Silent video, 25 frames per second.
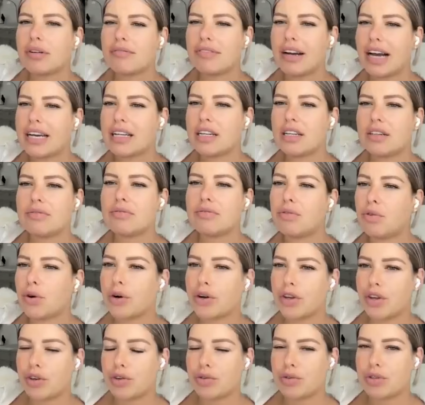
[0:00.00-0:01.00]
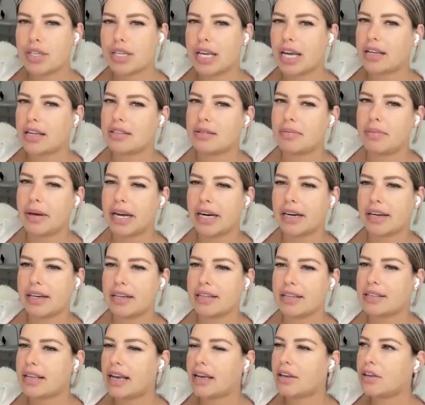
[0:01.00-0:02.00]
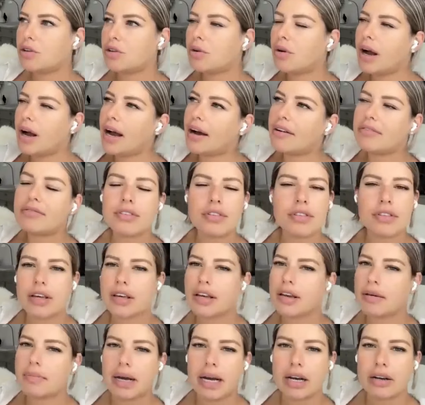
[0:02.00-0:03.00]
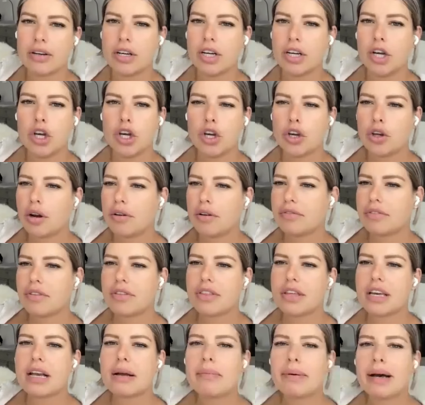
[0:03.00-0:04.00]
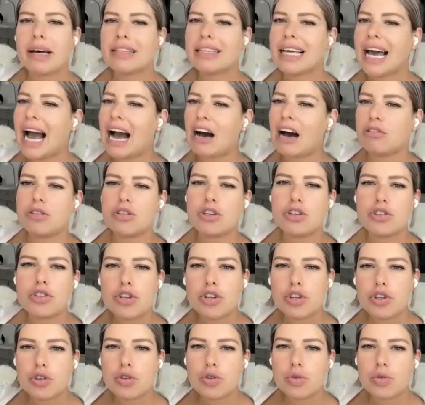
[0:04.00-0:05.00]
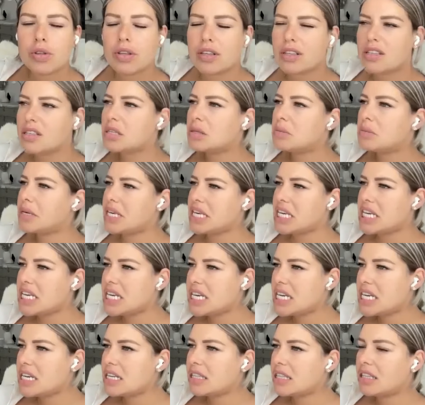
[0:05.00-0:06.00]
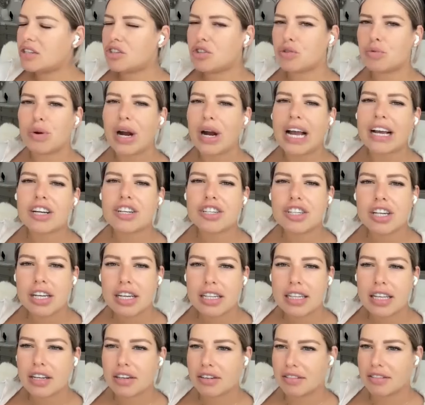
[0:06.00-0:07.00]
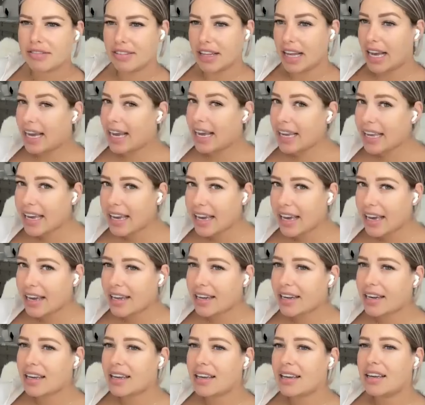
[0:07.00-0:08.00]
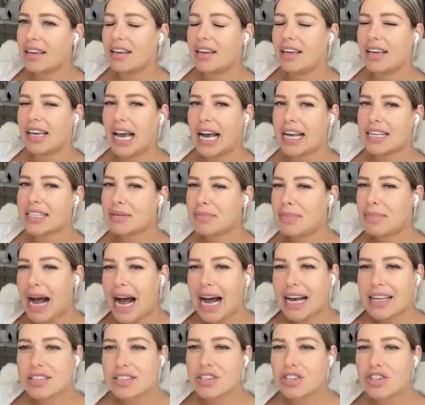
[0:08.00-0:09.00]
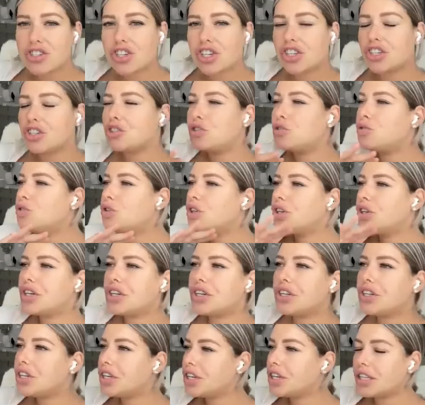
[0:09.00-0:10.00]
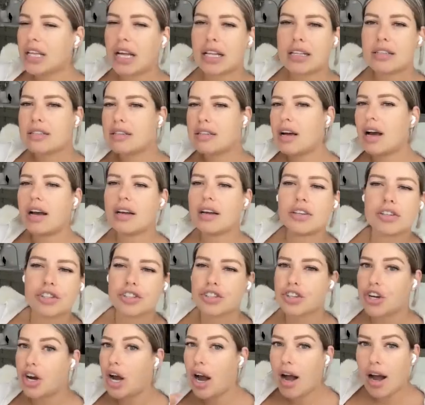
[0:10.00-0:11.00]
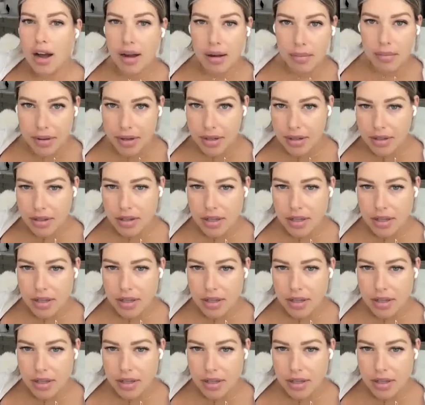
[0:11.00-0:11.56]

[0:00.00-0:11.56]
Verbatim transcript: provided for you to get to Paris that you don't have to think about. You don't have to think about the altitude, the speed, the direction that you're flying in. As a passenger, you literally, that's not your job.